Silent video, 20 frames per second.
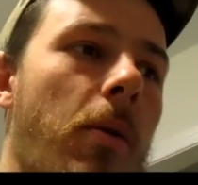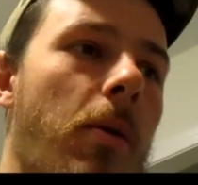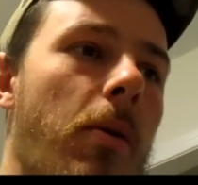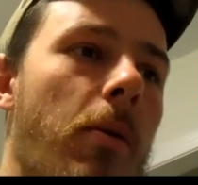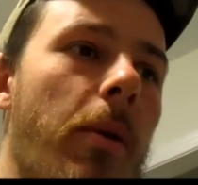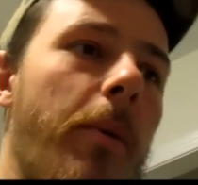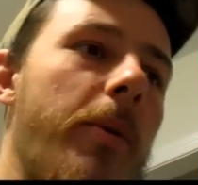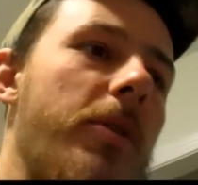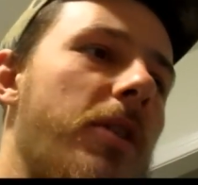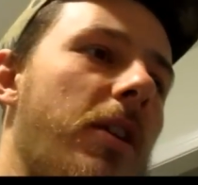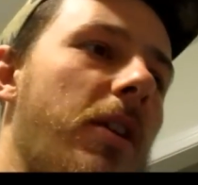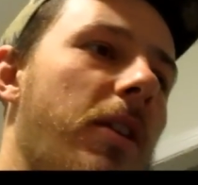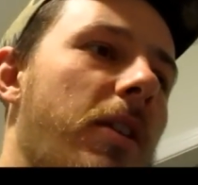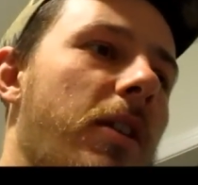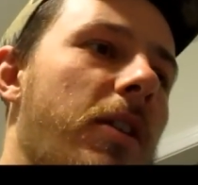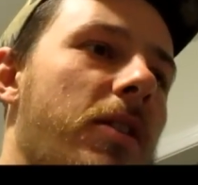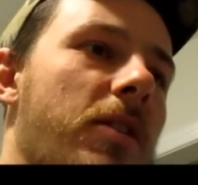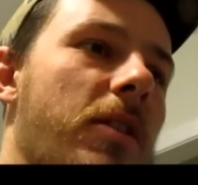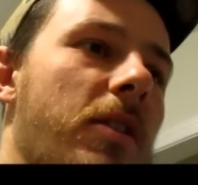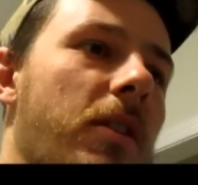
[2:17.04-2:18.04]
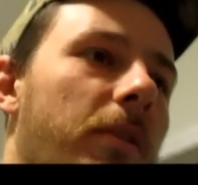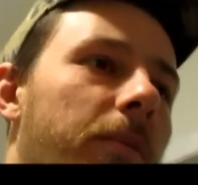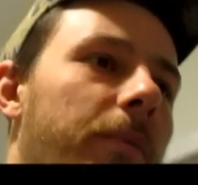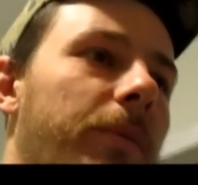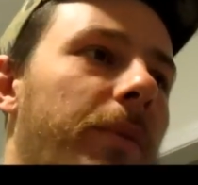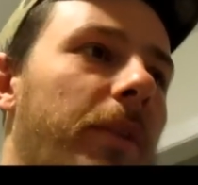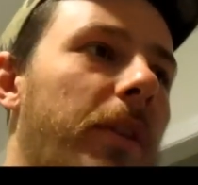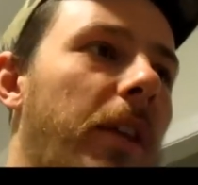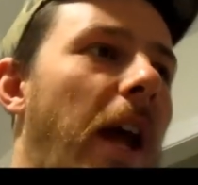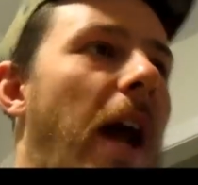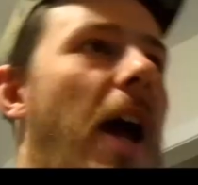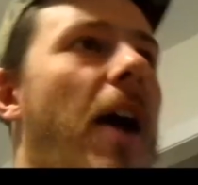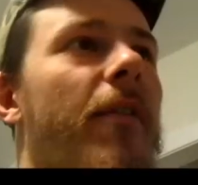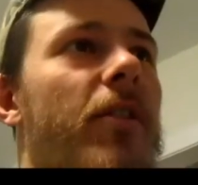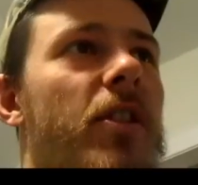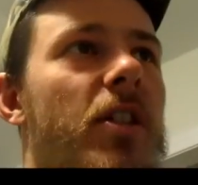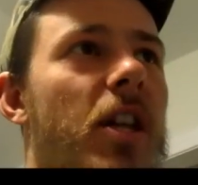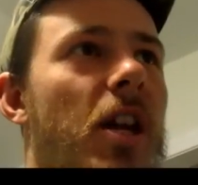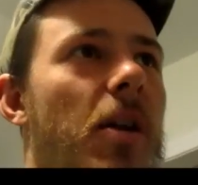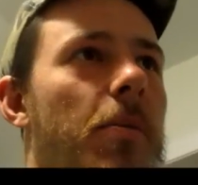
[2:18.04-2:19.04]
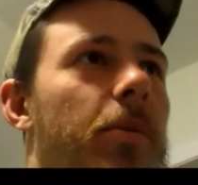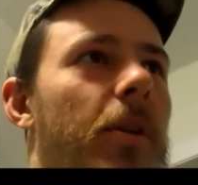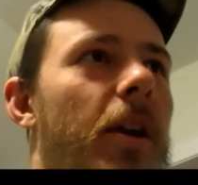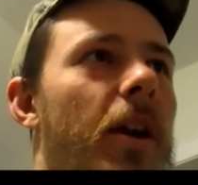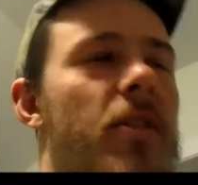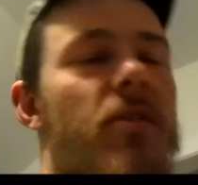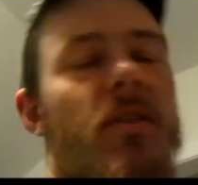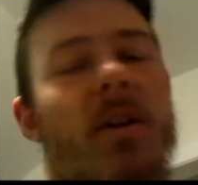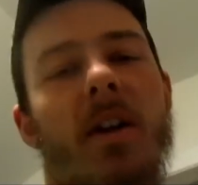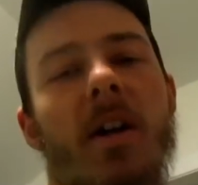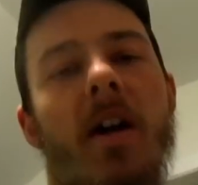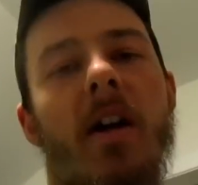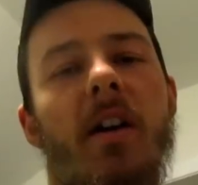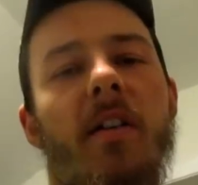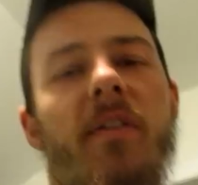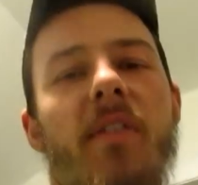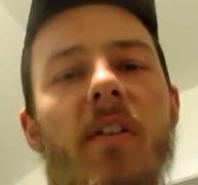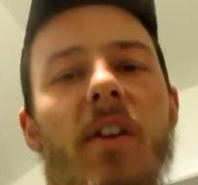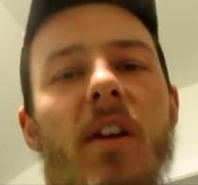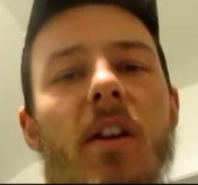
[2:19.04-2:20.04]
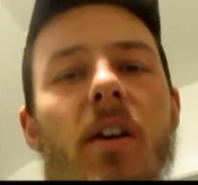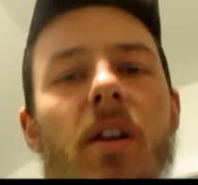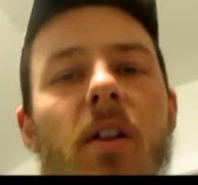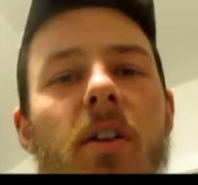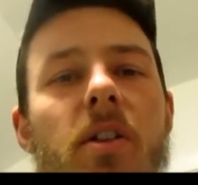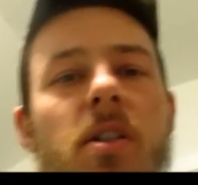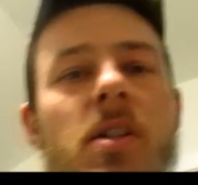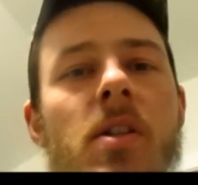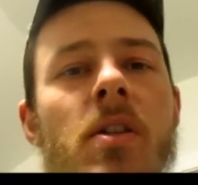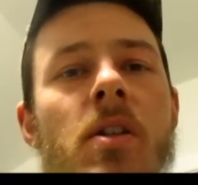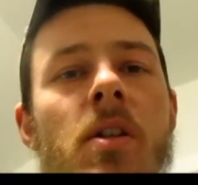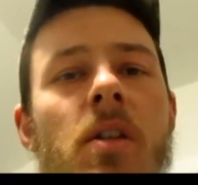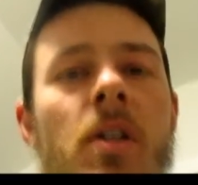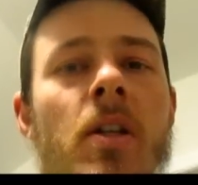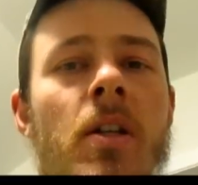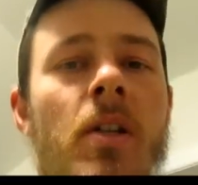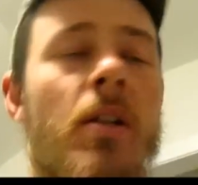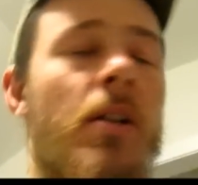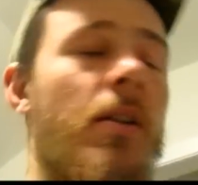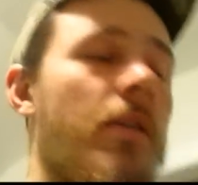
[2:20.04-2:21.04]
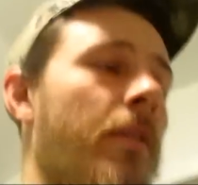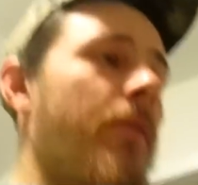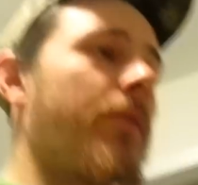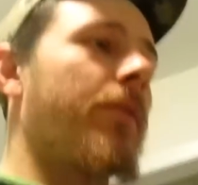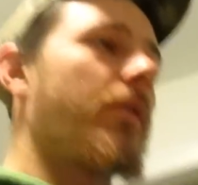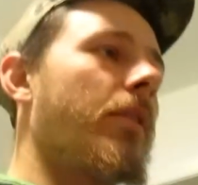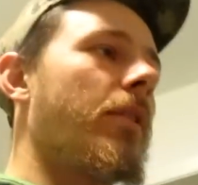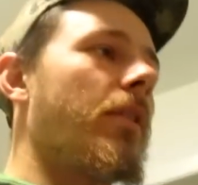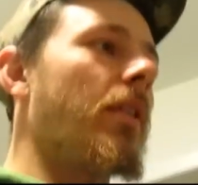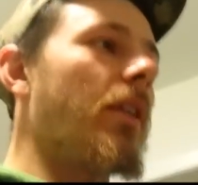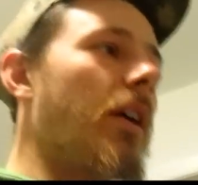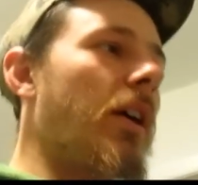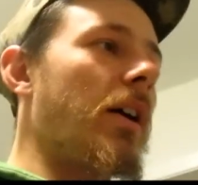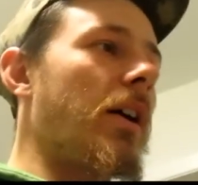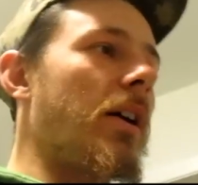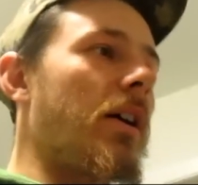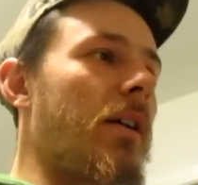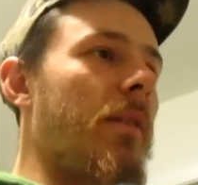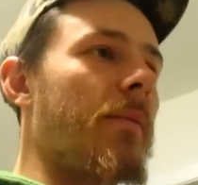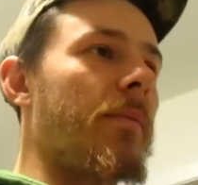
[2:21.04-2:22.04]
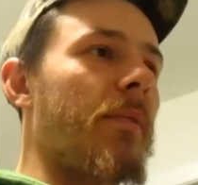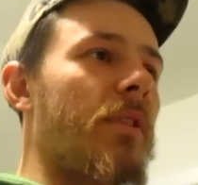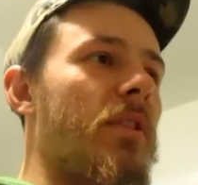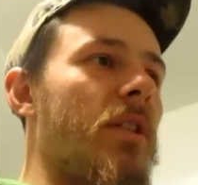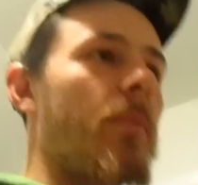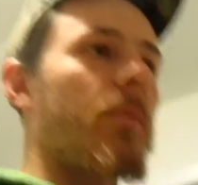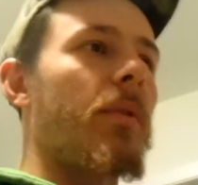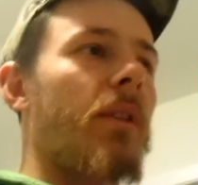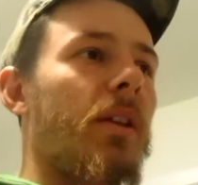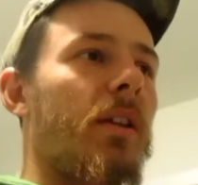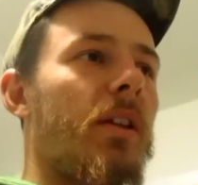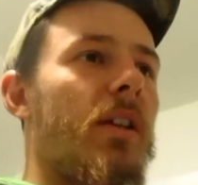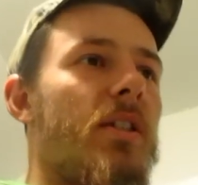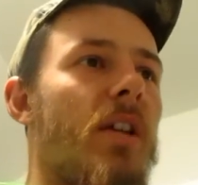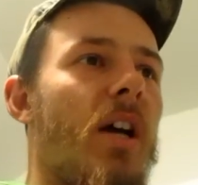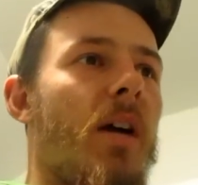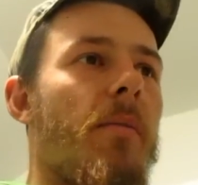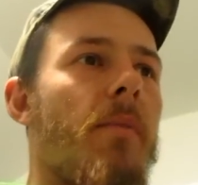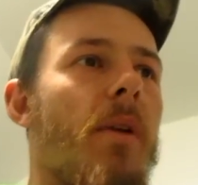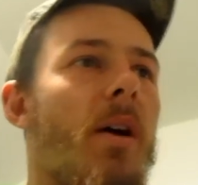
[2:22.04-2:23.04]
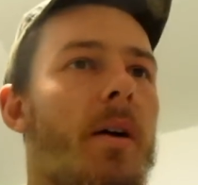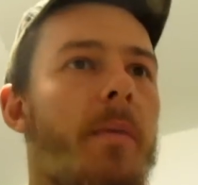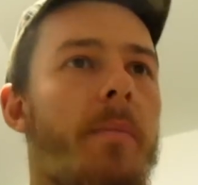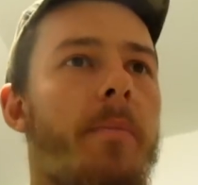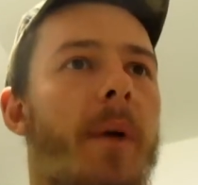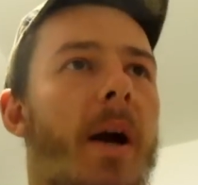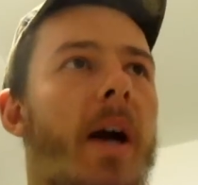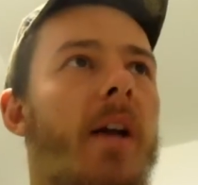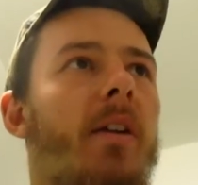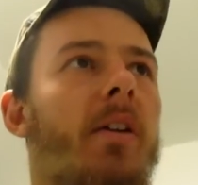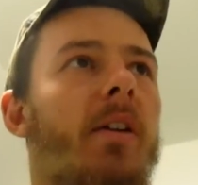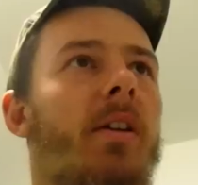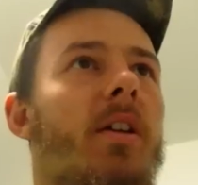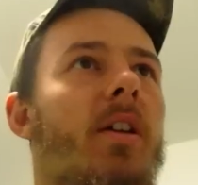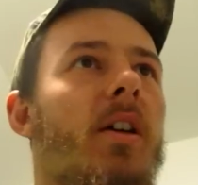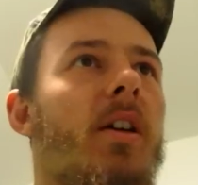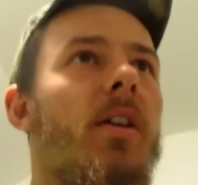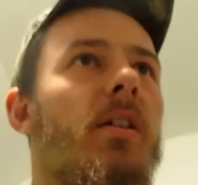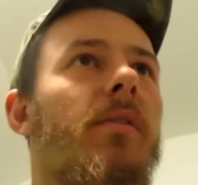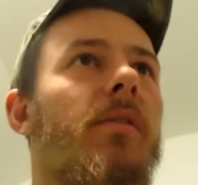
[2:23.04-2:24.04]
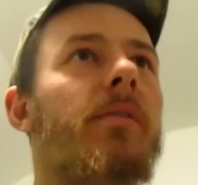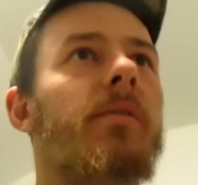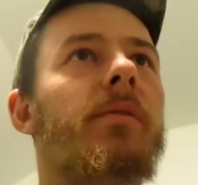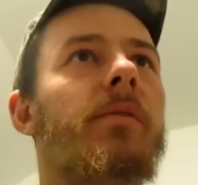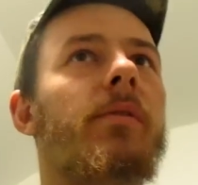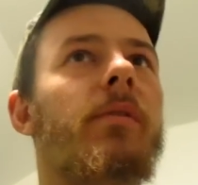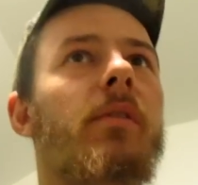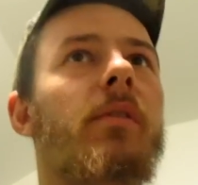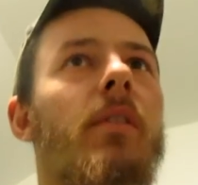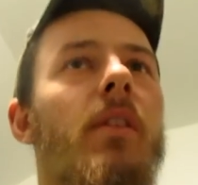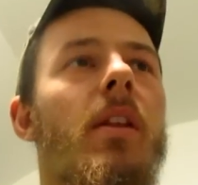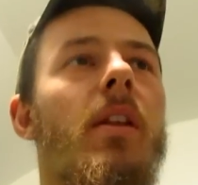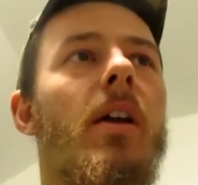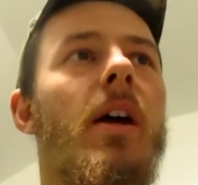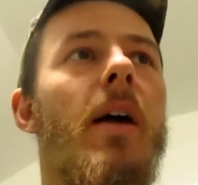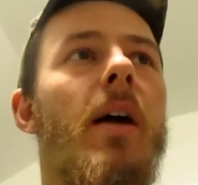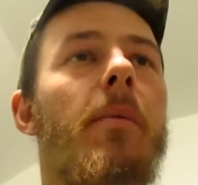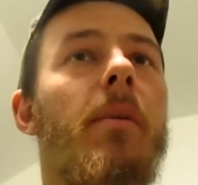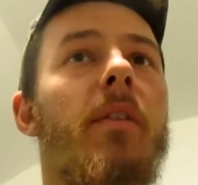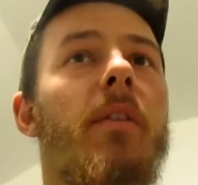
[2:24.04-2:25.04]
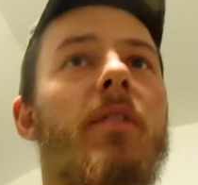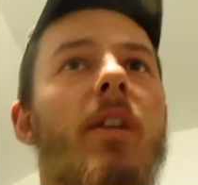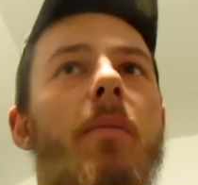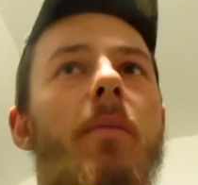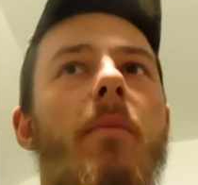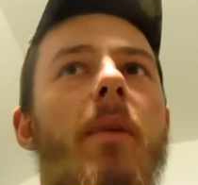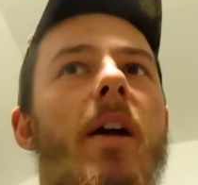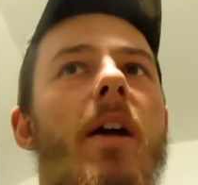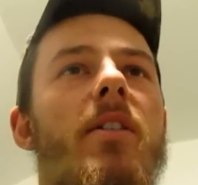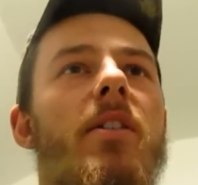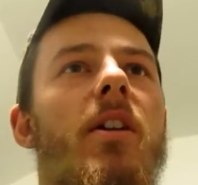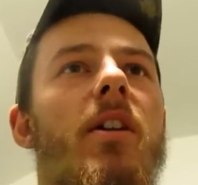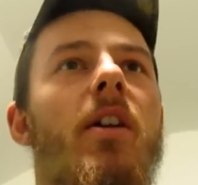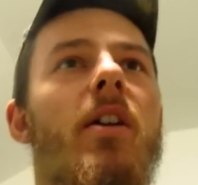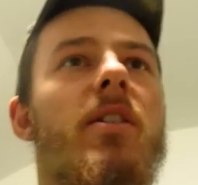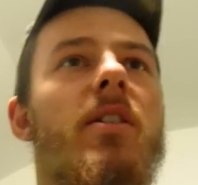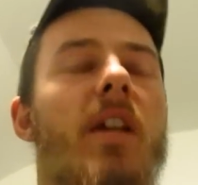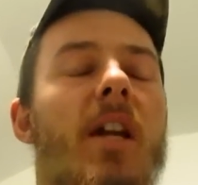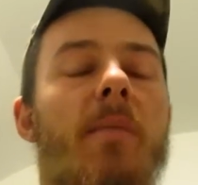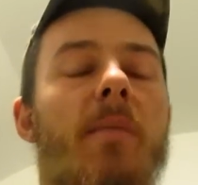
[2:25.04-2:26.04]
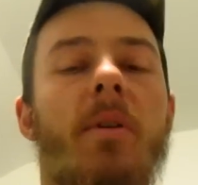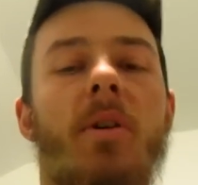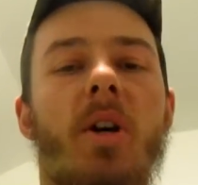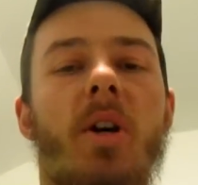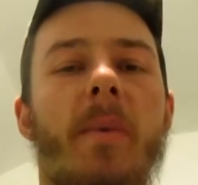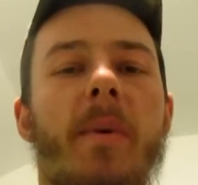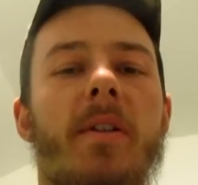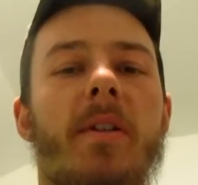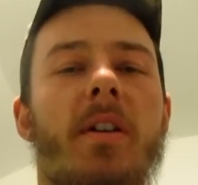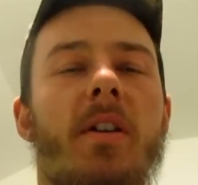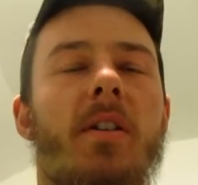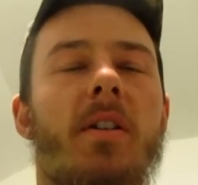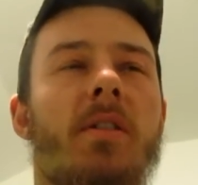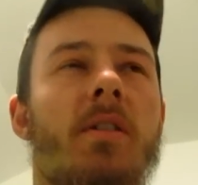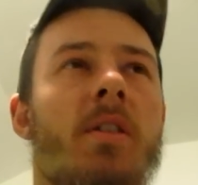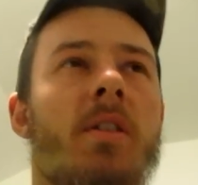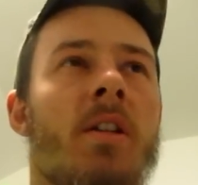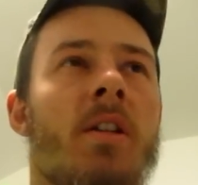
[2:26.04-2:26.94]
let me say this, the average kit price around $150. Um, something like, he's got a binder kit, I believe he's got Massey Harris and McCormick Deering.